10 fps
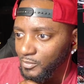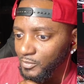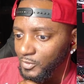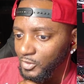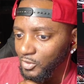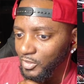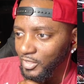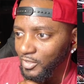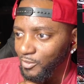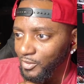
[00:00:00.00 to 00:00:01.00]
So
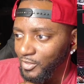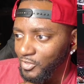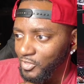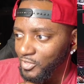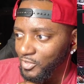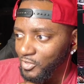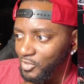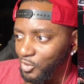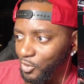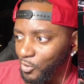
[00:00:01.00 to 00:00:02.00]
yeah, there's
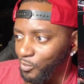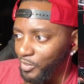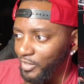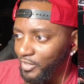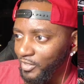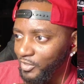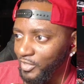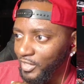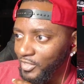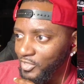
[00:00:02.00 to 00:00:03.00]
no hope right here. And then you
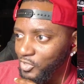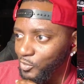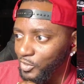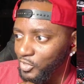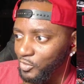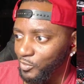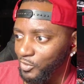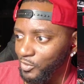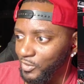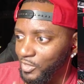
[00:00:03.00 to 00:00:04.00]
got this situation where you leave